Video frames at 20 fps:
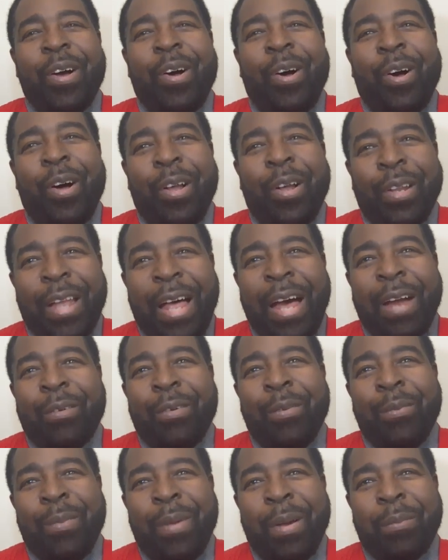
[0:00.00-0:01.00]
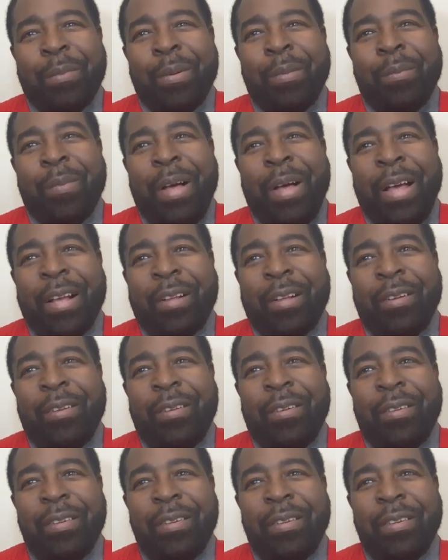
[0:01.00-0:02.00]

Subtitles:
All I remember, Michael,